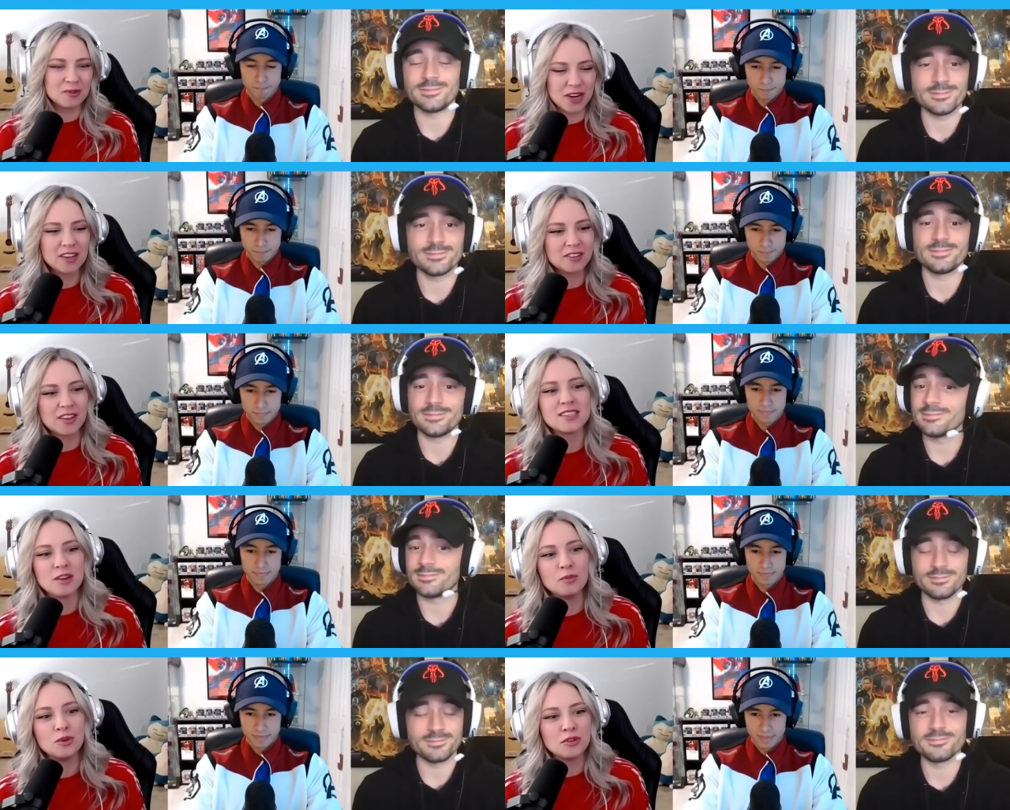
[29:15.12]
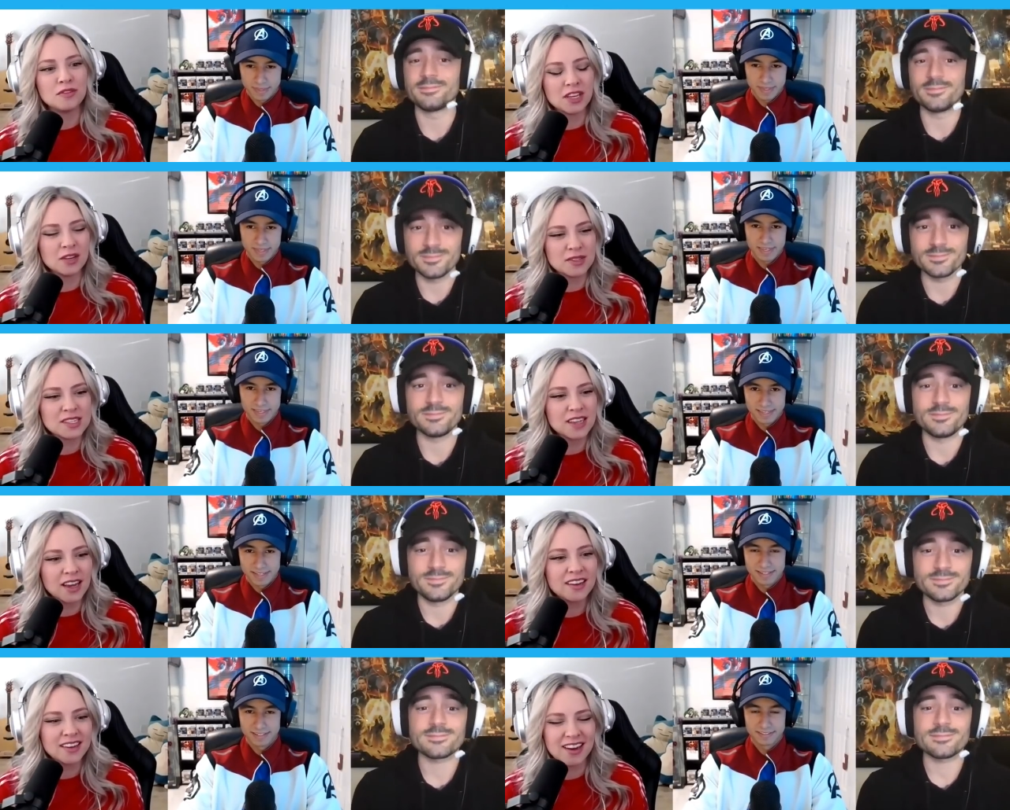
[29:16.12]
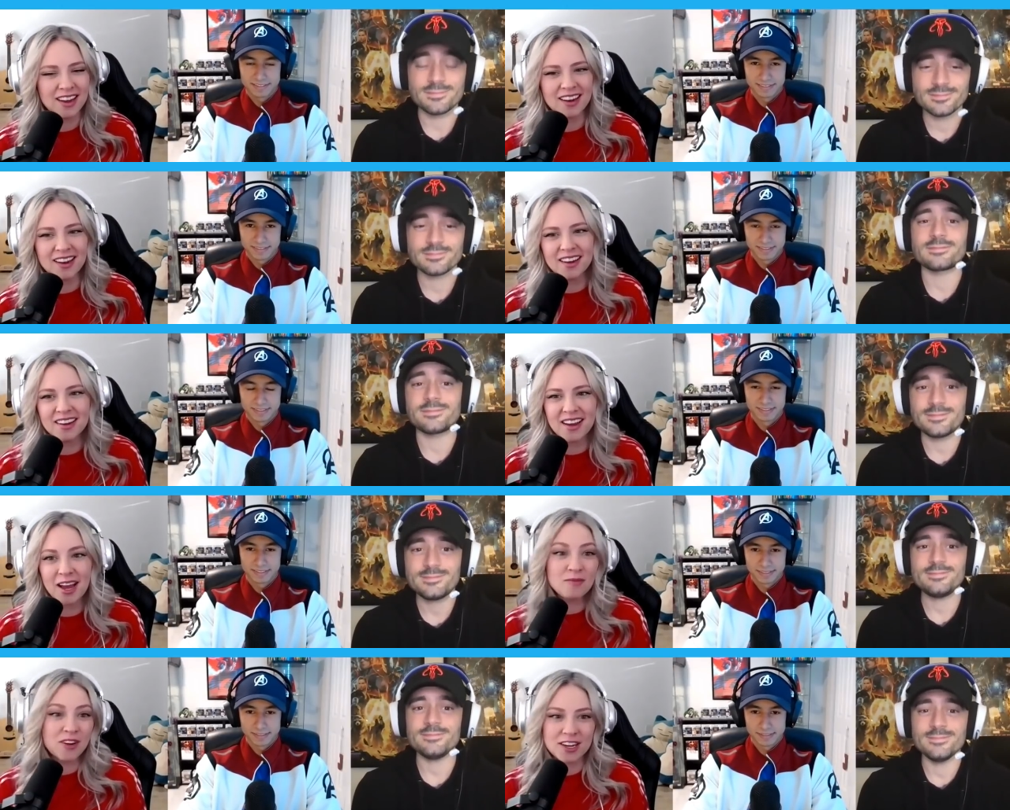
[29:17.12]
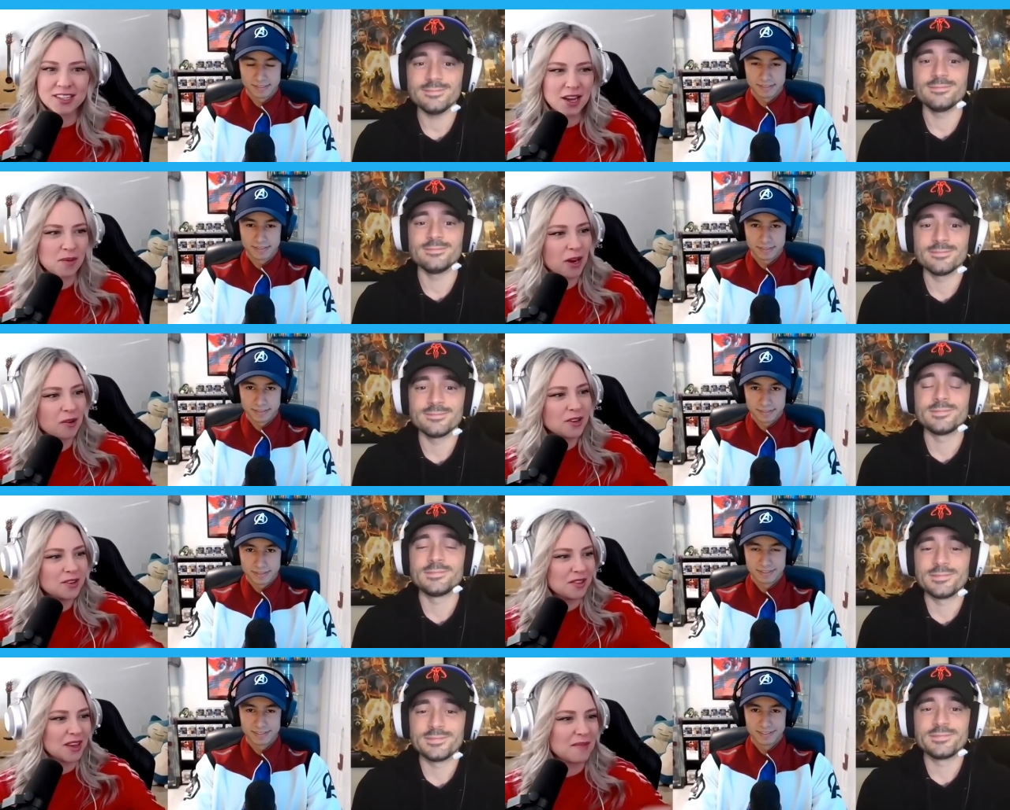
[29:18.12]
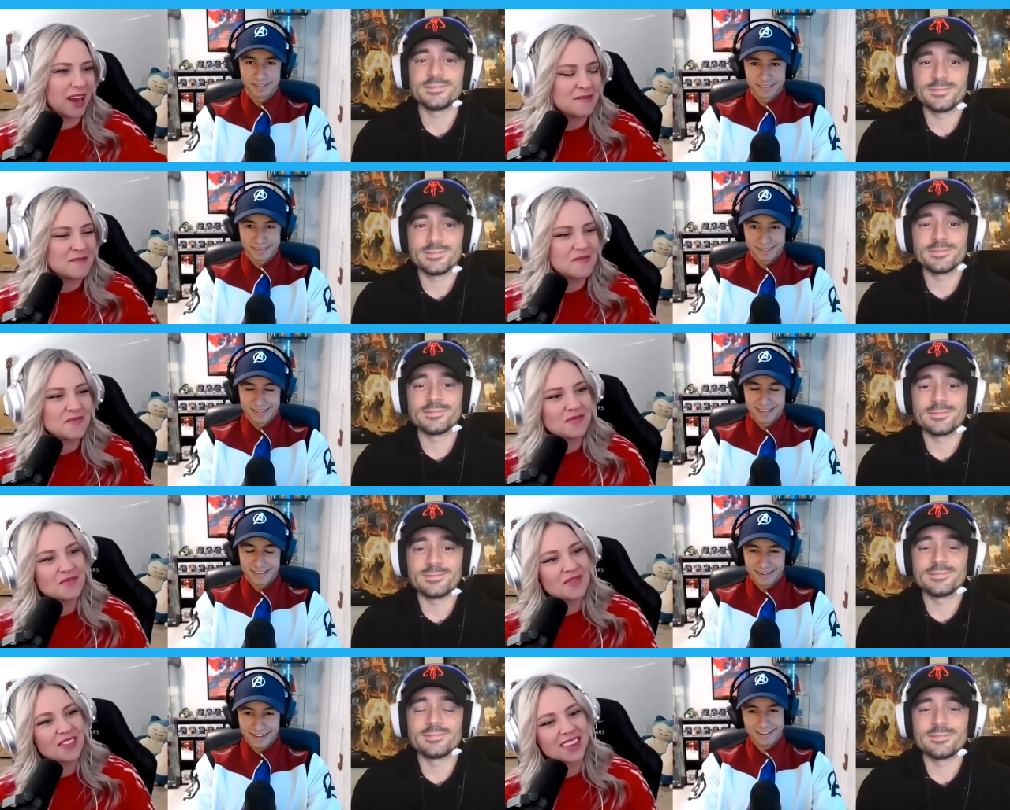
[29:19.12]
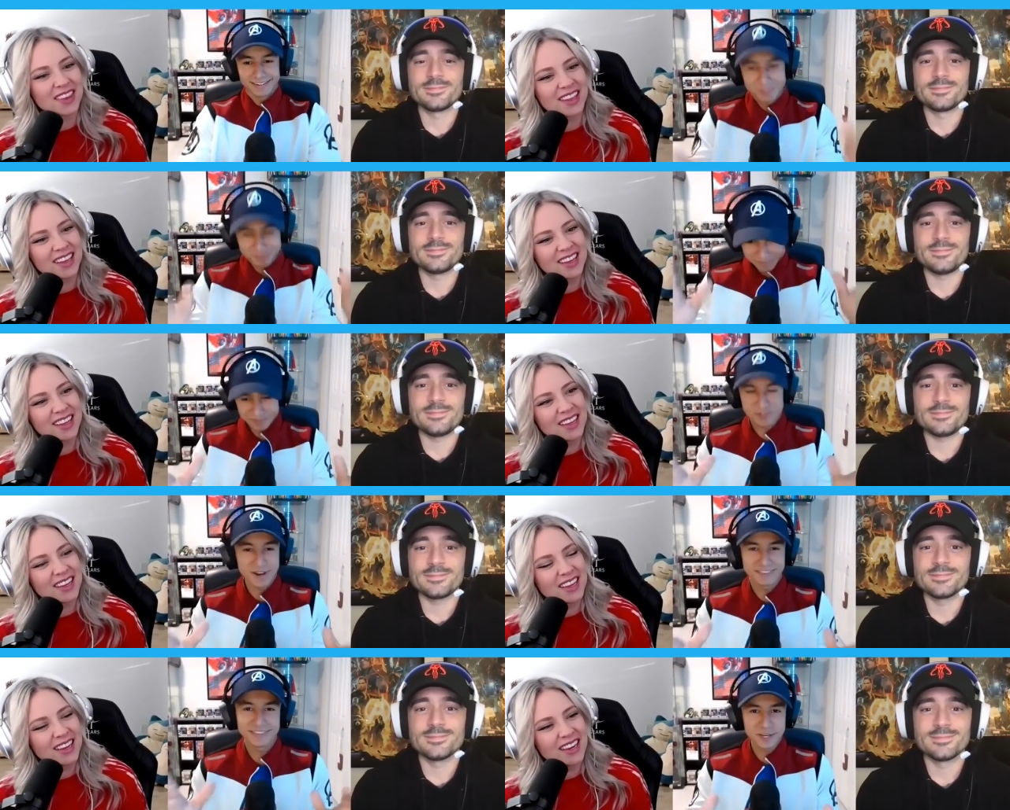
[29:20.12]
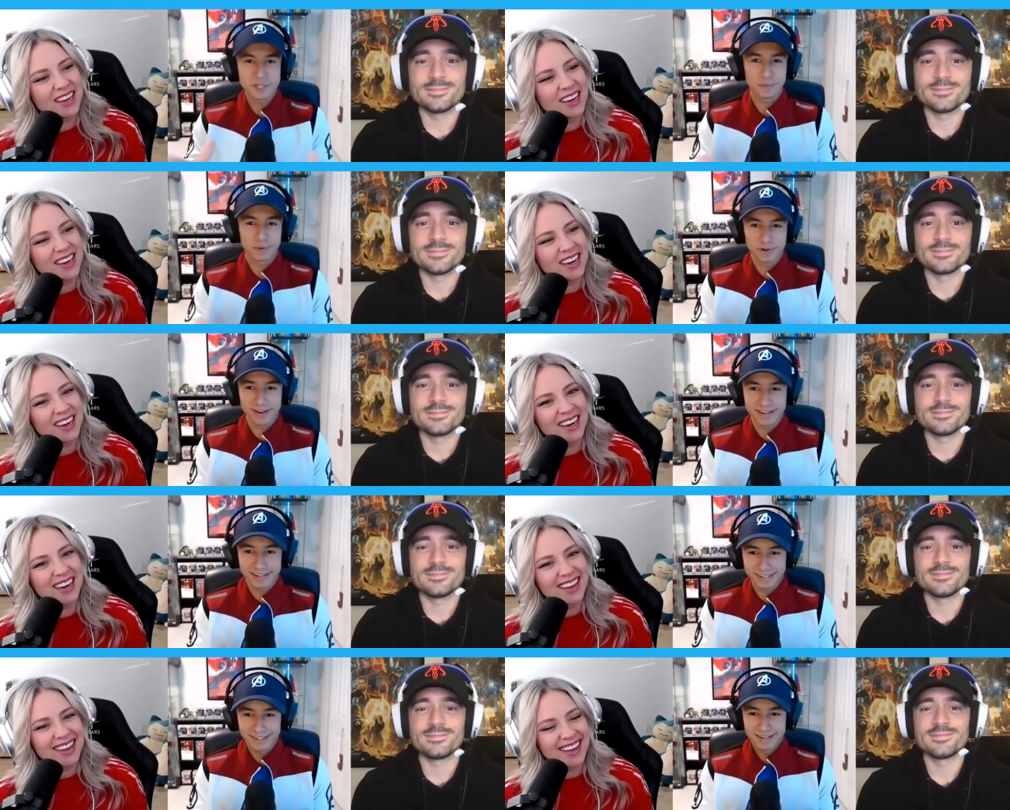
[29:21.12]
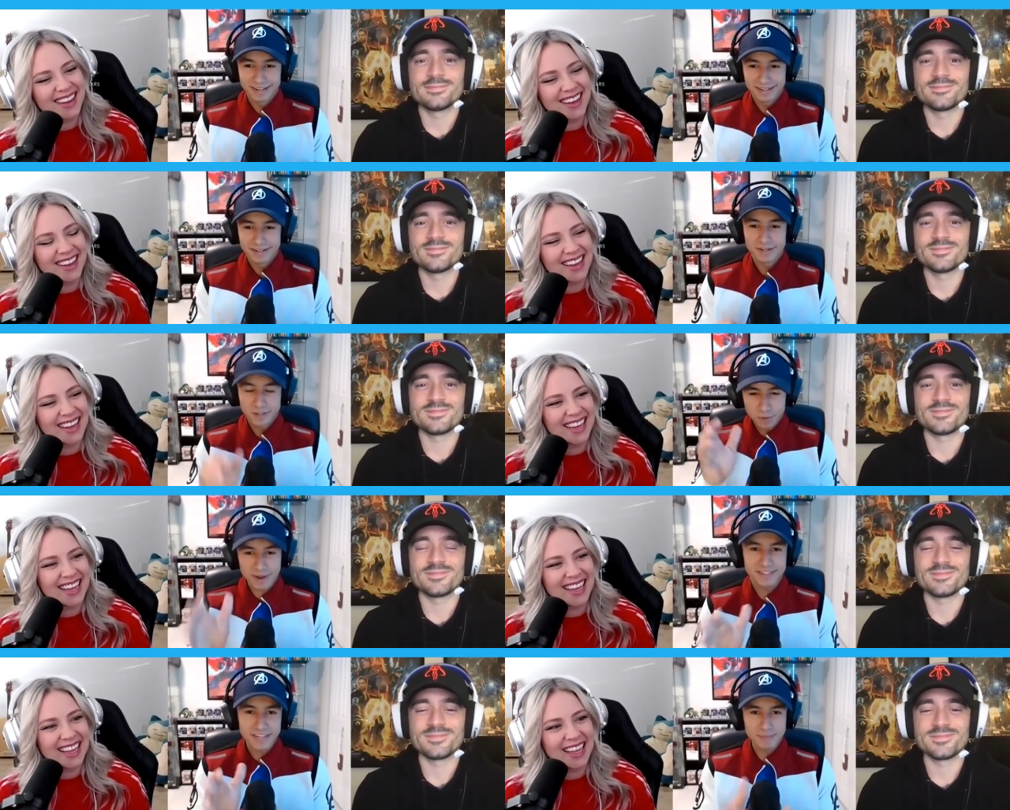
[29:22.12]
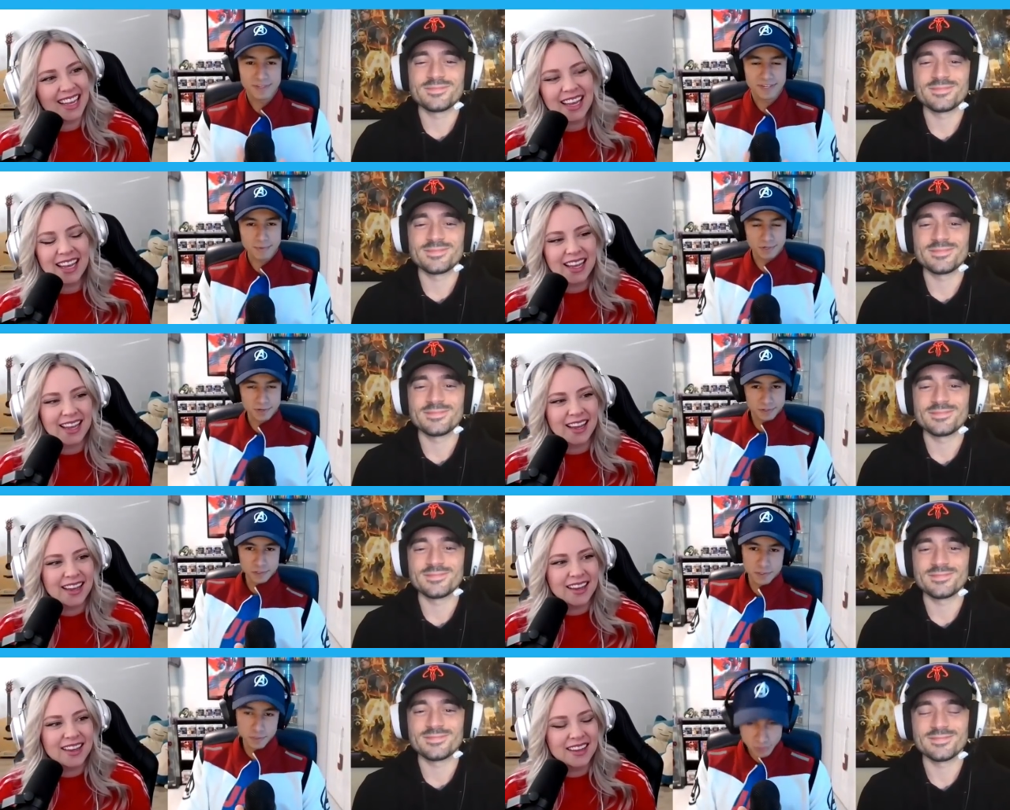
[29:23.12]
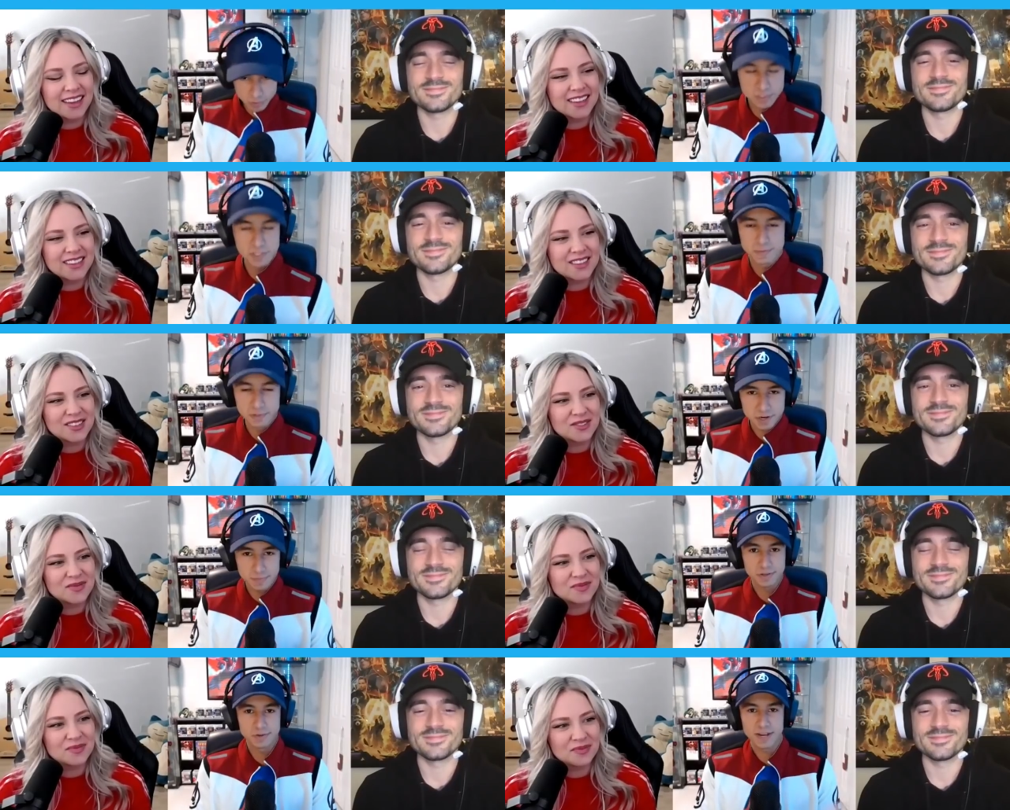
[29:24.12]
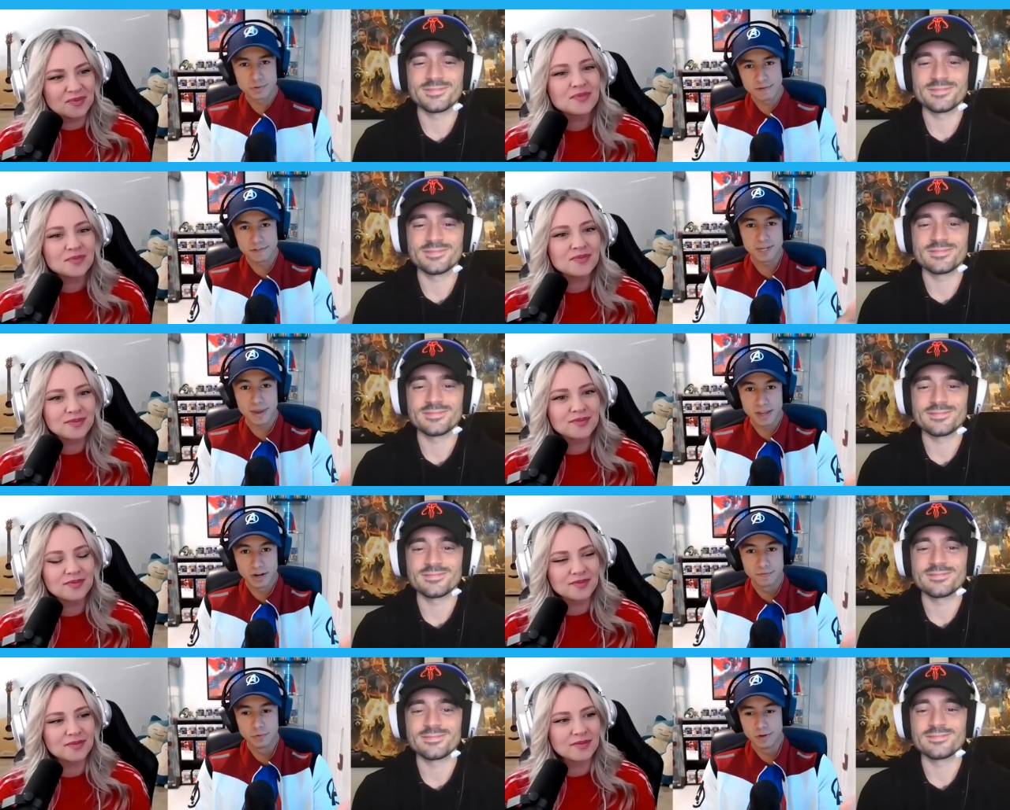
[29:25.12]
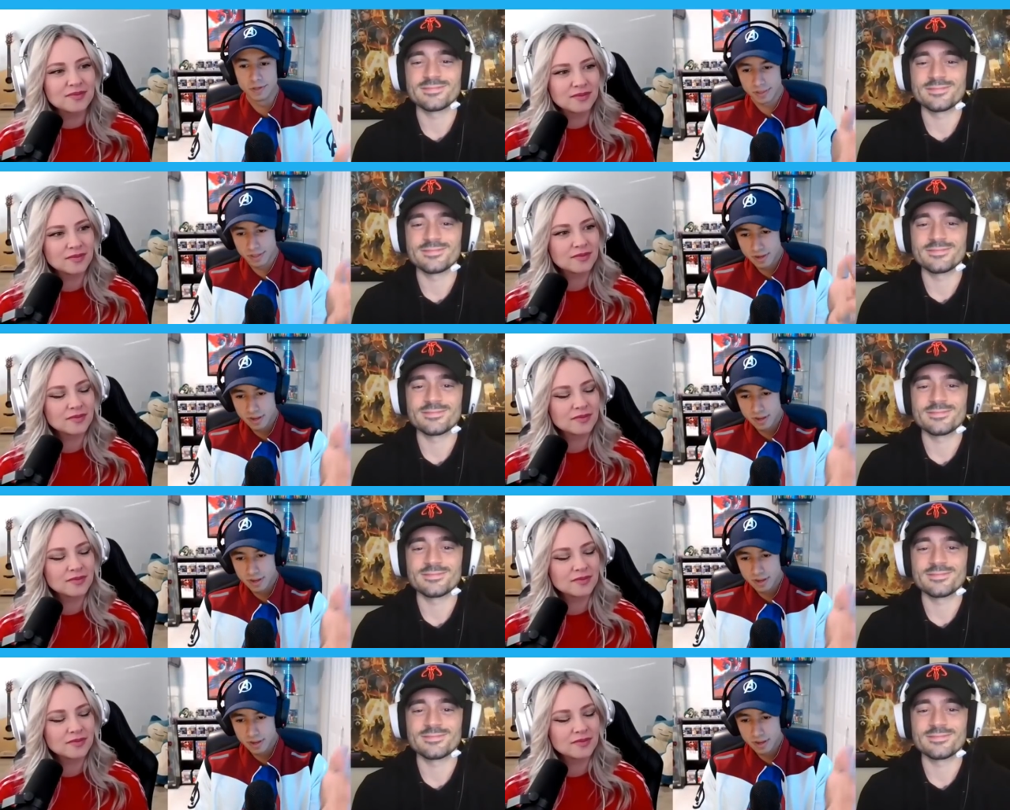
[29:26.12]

Speaker 1: trailer. That's how beautifully it was done, and uh, I'm very excited about it. What do you think, Matt?
Speaker 2: So at this point, you know, by the time this episode of Supes, Supes Disputes come out, you guys would have seen my interview with